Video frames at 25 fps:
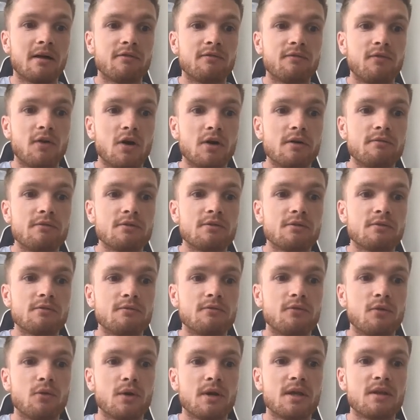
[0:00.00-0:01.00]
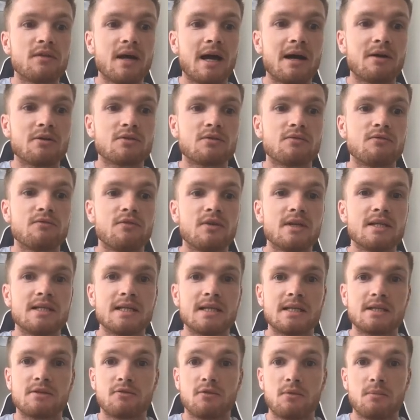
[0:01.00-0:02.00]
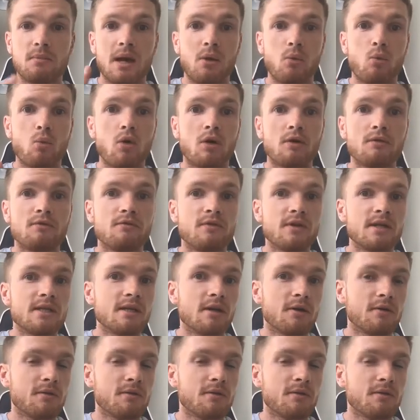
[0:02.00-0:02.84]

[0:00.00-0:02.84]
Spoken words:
540,000 visits from that one video,